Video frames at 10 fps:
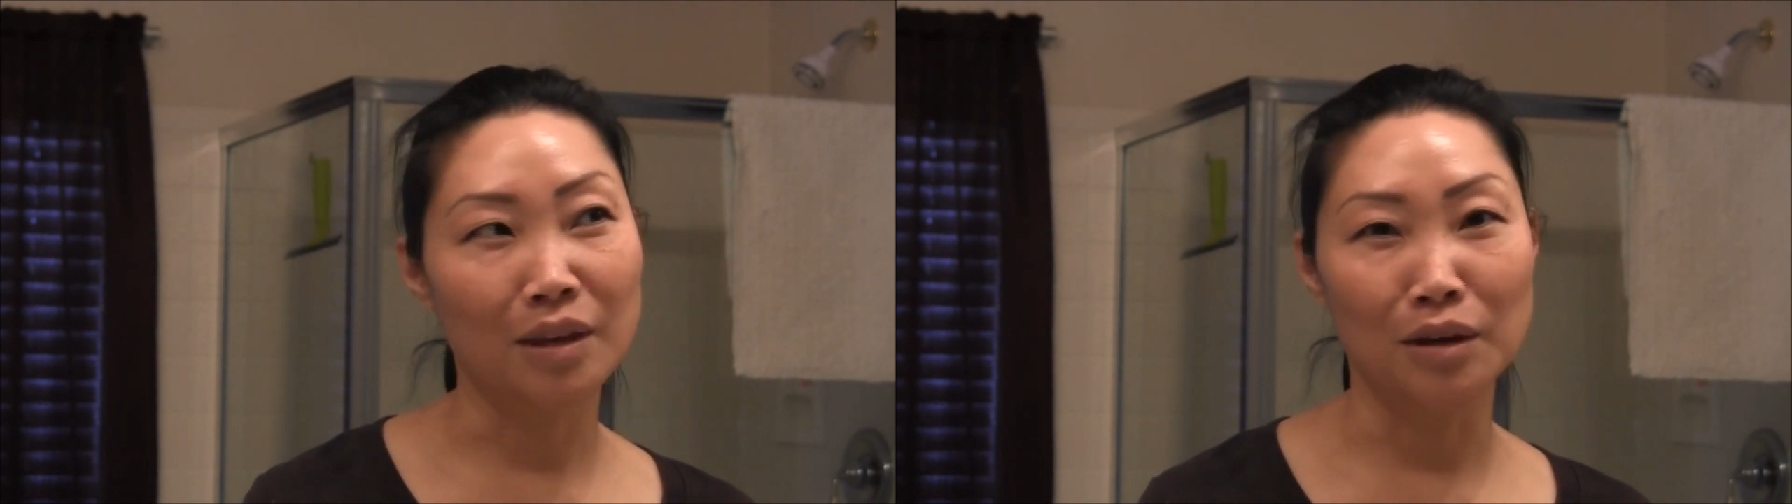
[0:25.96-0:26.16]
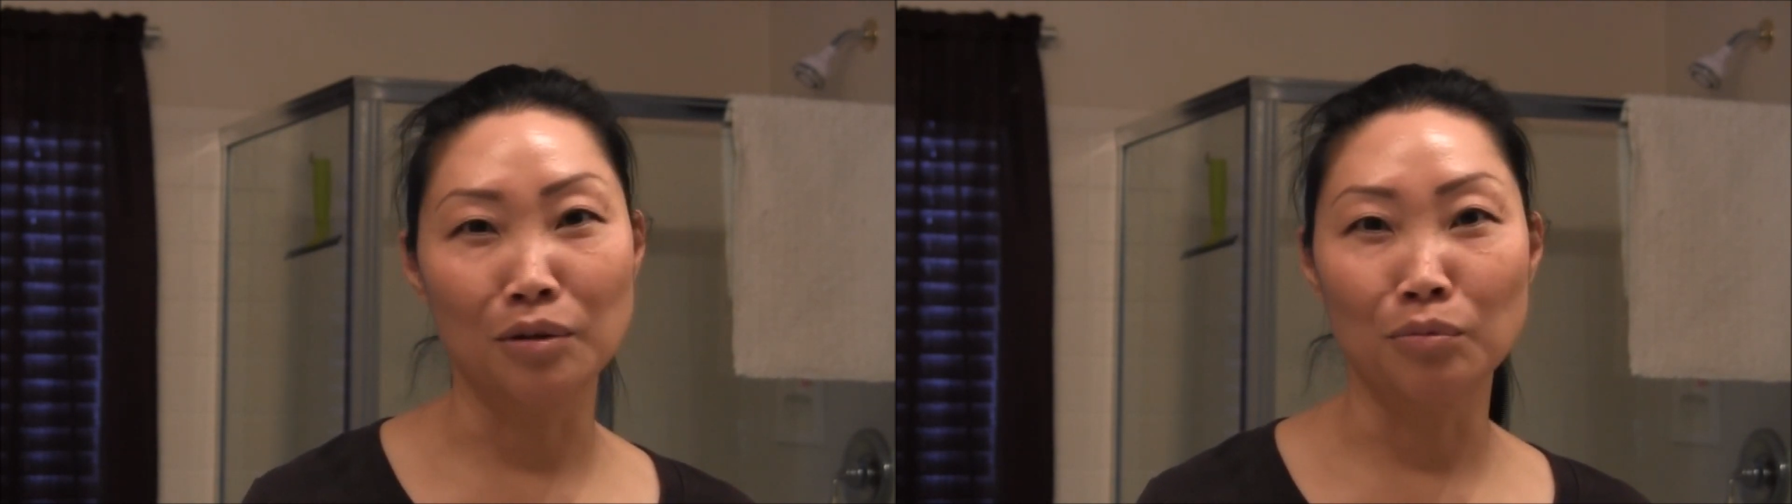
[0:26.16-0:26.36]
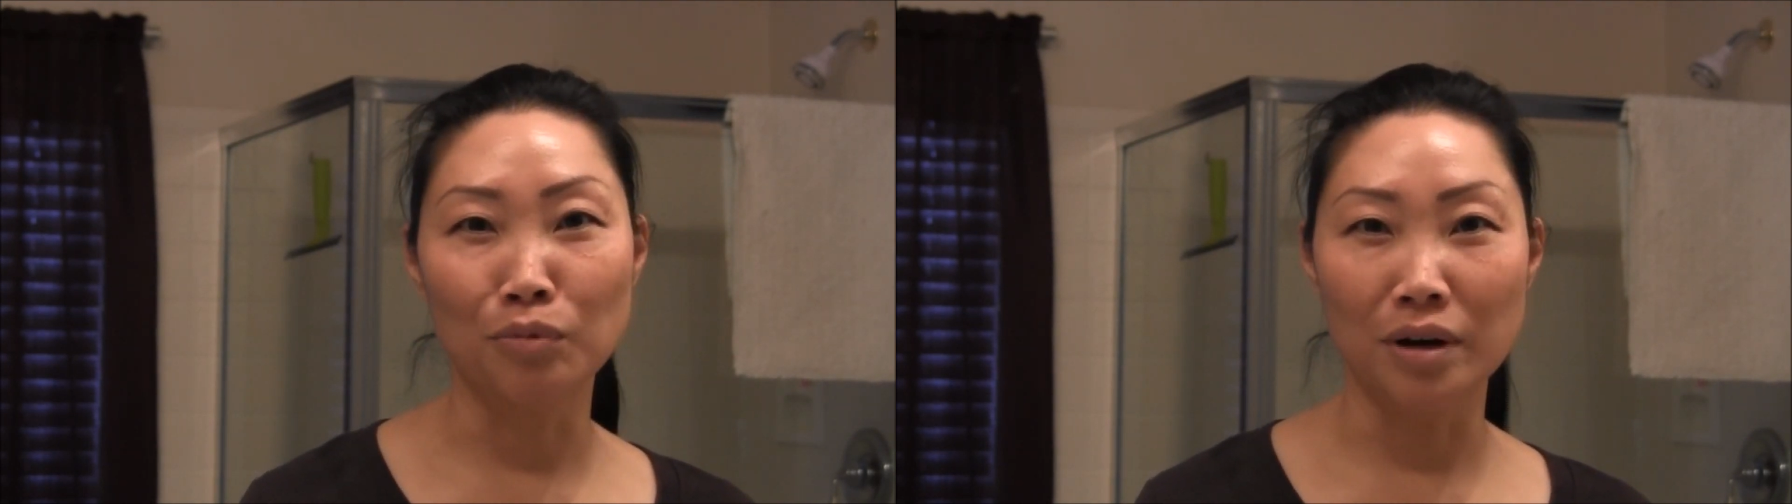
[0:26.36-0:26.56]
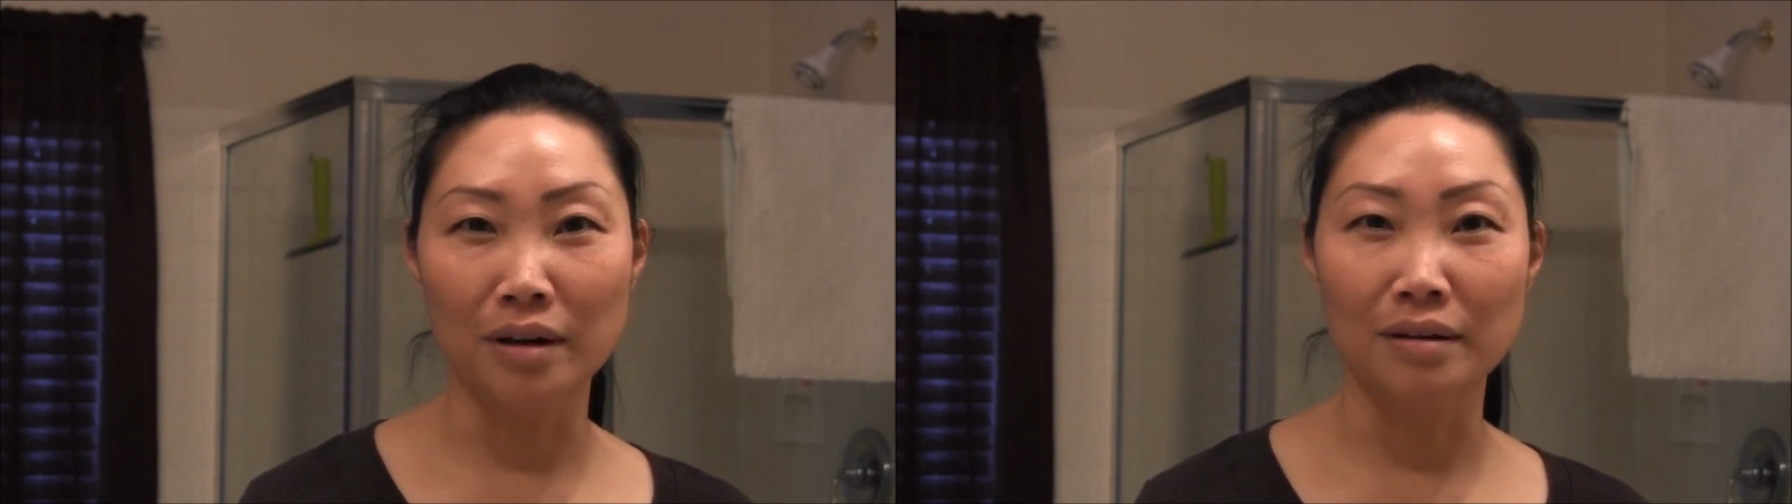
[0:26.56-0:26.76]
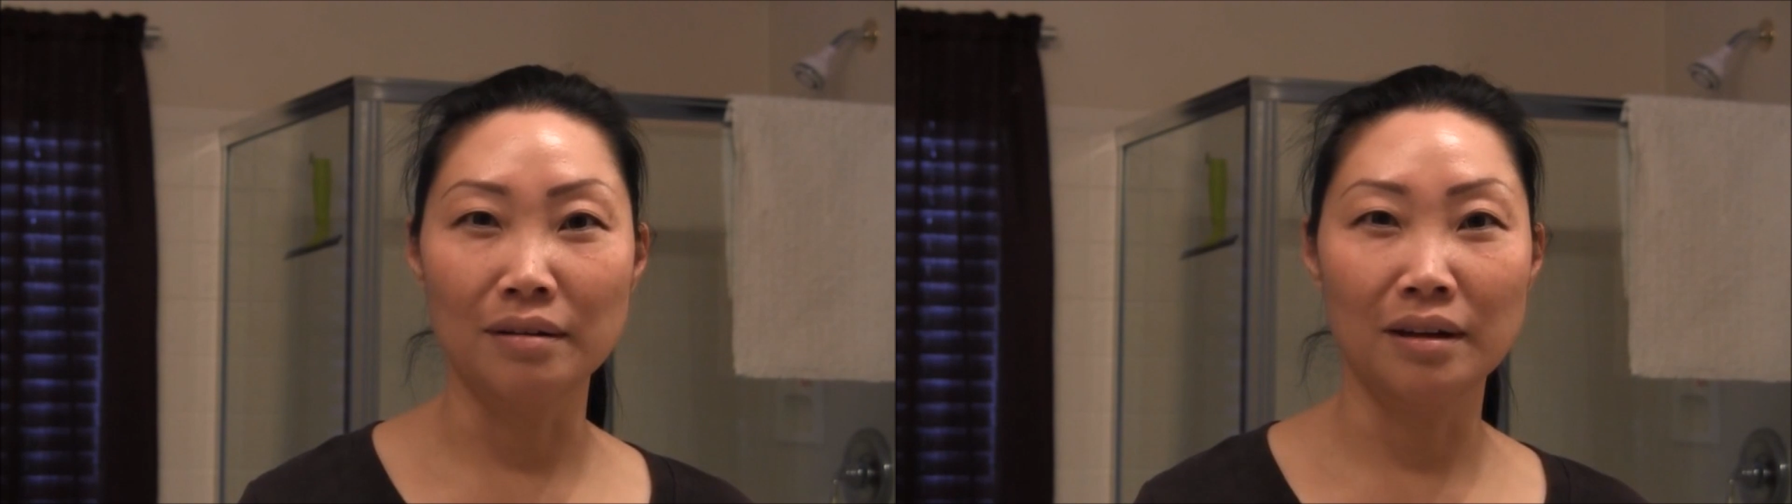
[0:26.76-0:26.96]
in
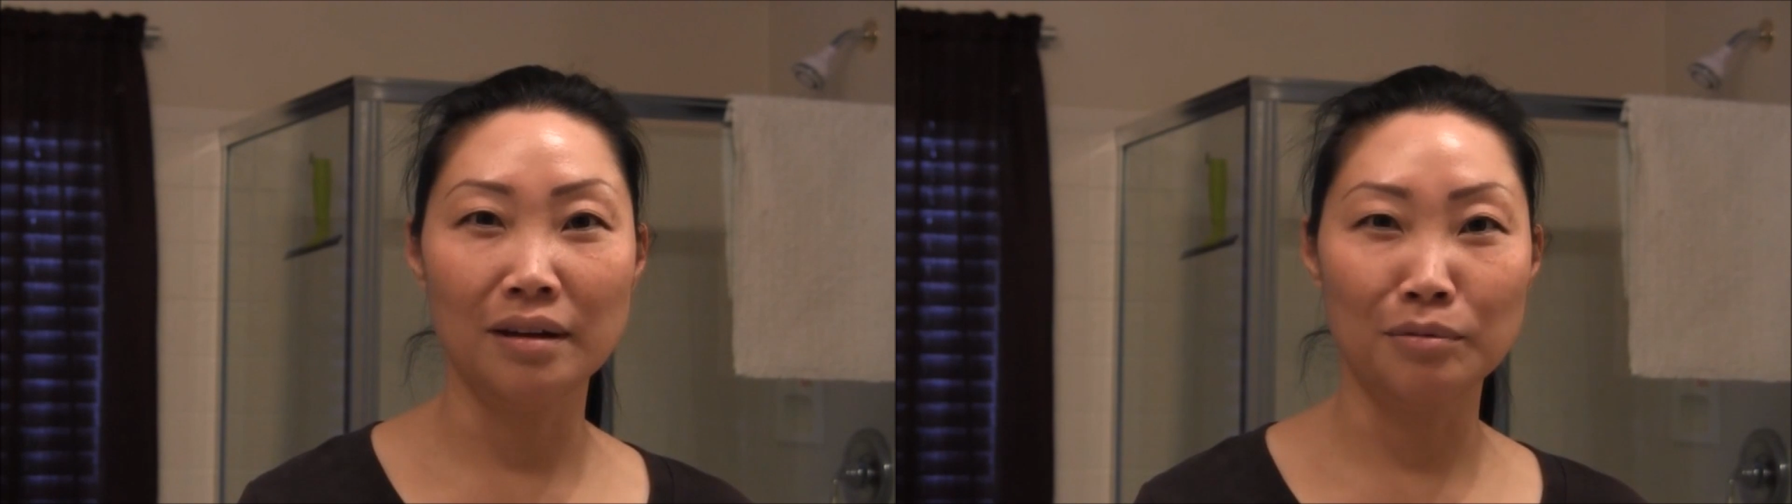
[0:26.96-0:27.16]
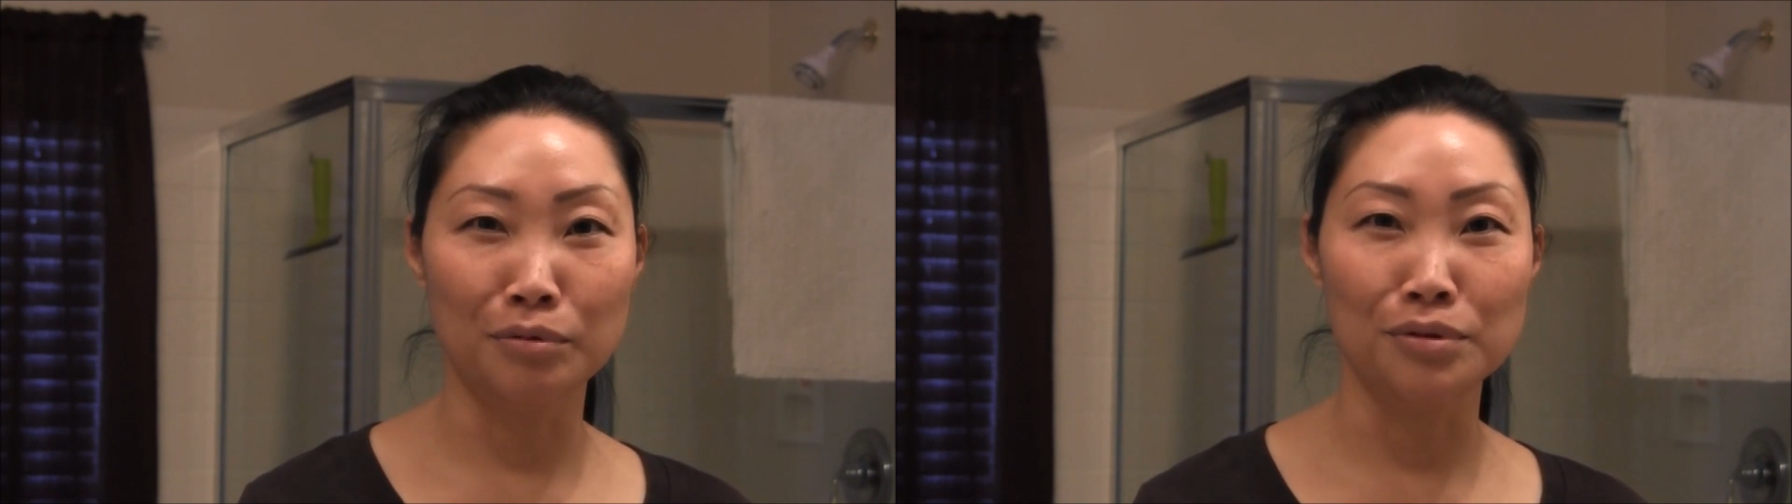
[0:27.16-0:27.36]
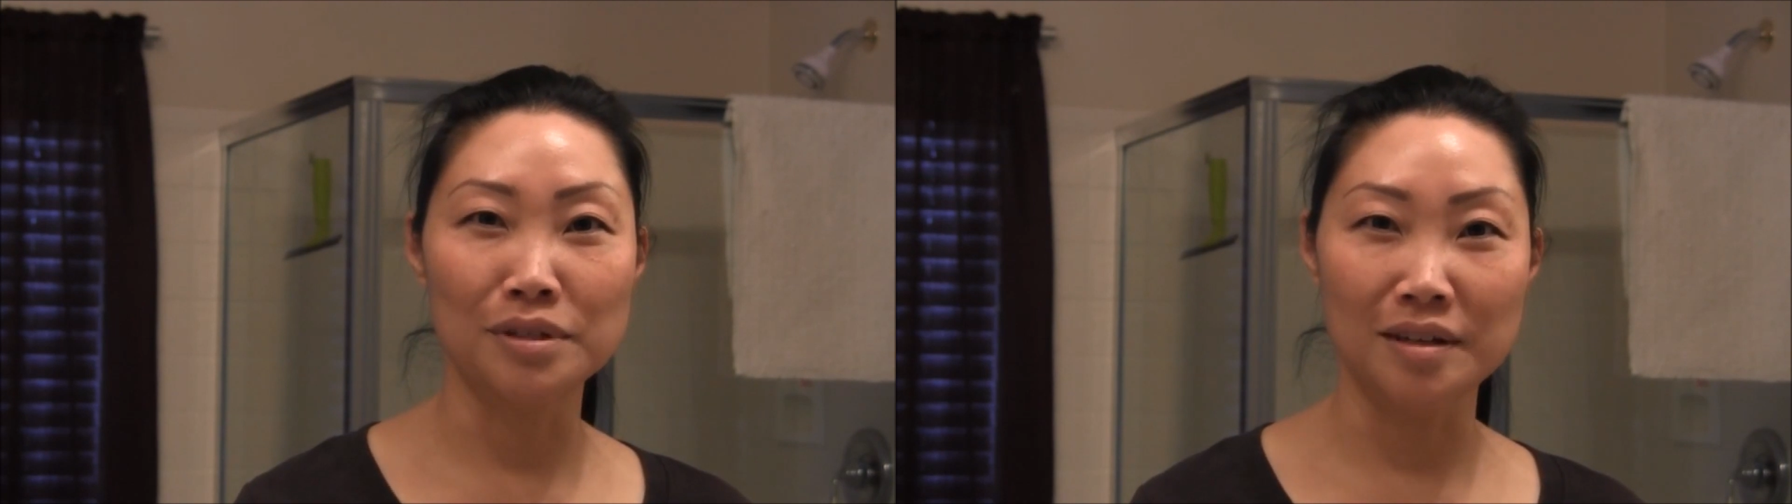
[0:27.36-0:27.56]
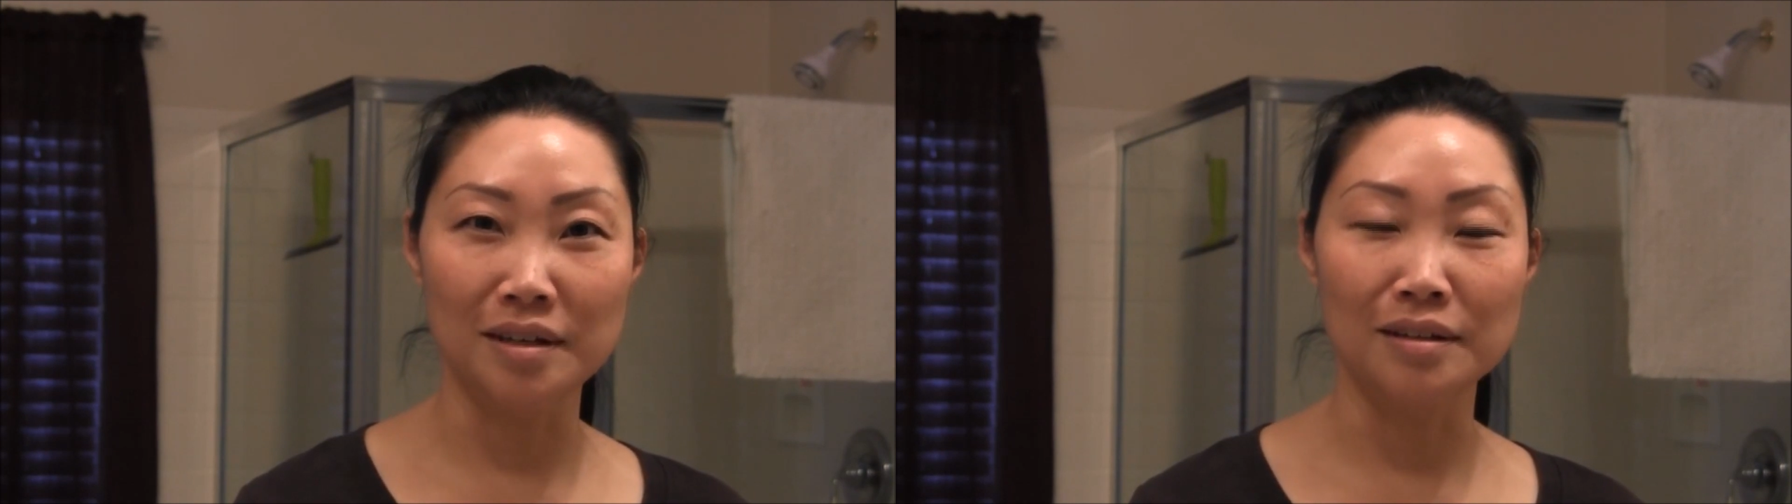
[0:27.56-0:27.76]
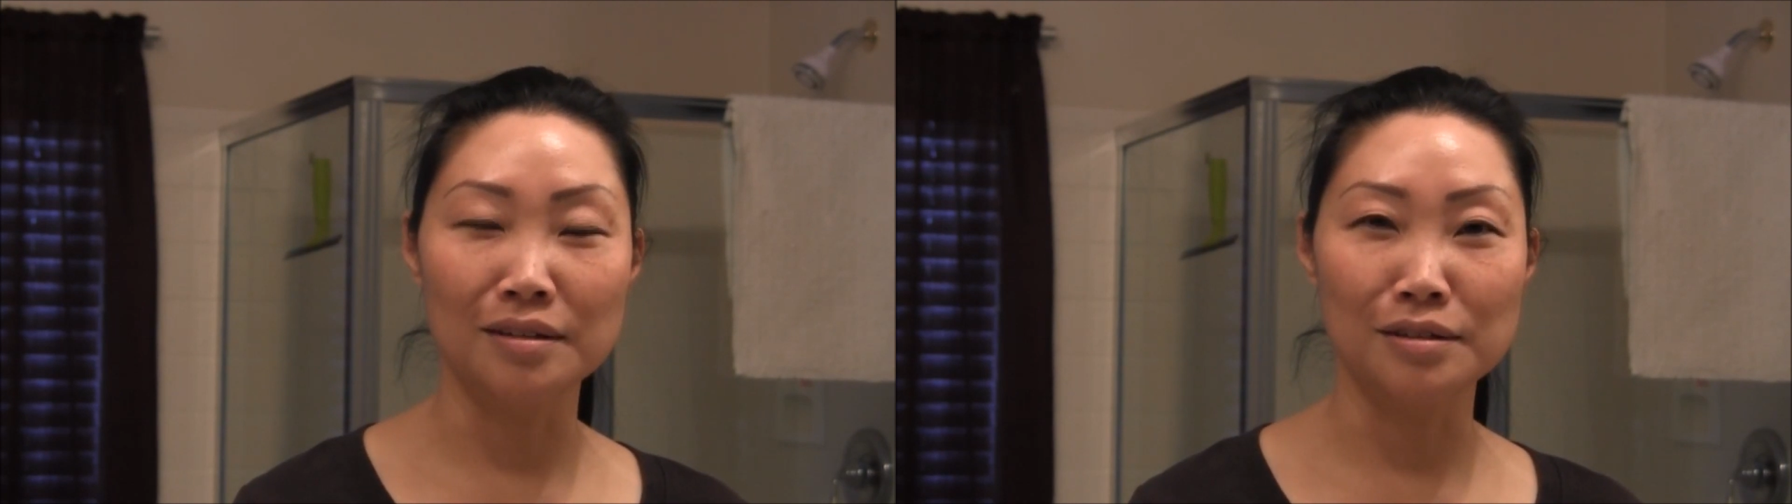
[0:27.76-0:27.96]
one
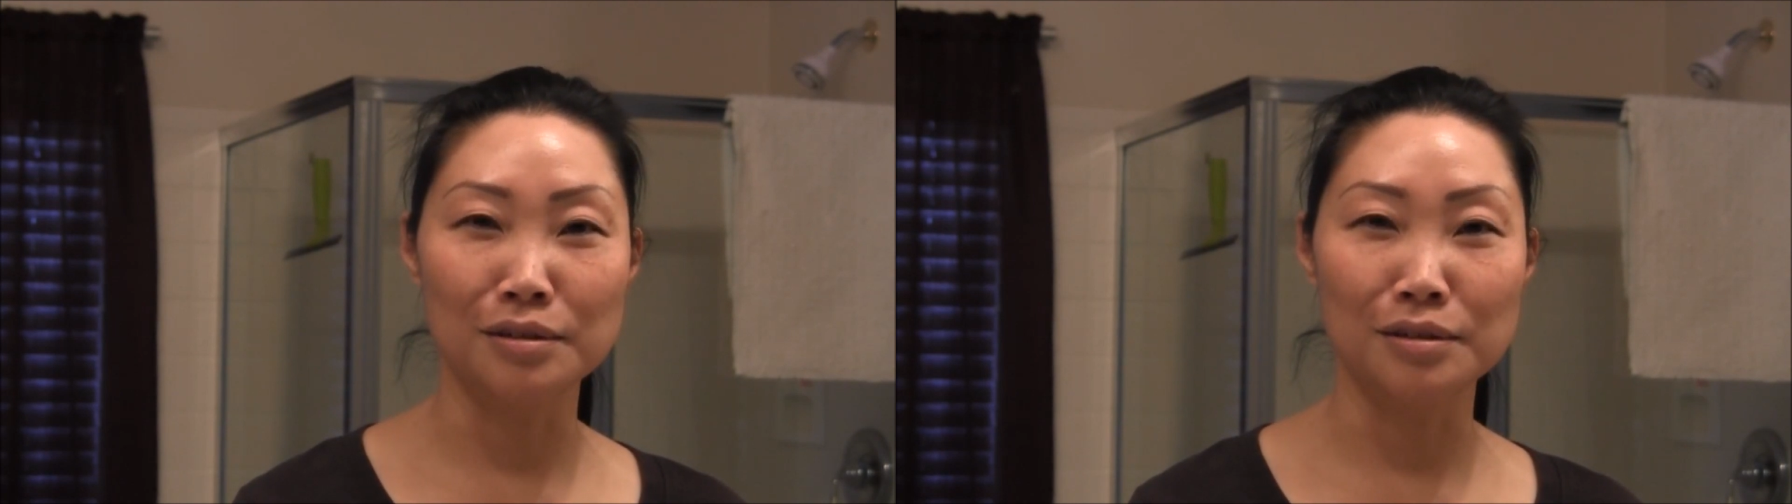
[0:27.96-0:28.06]
routine.